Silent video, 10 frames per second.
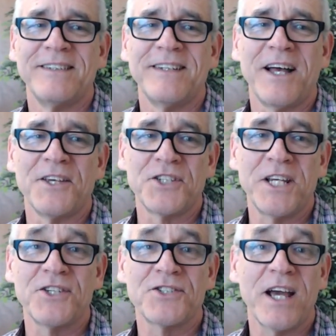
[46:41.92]
I'll see
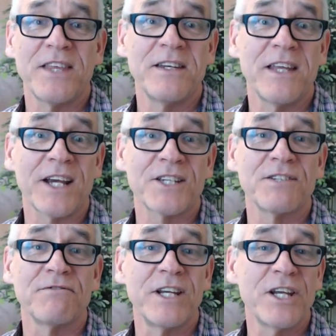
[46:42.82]
you inside the next
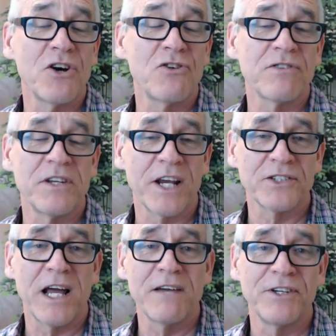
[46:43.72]
video, the next
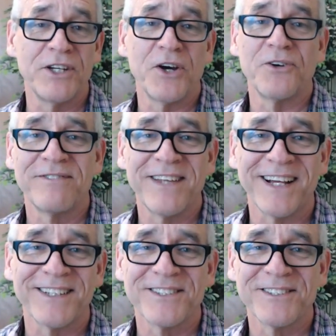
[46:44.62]
live video.
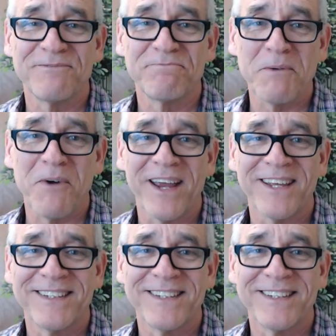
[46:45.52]
Thanks. Bye bye.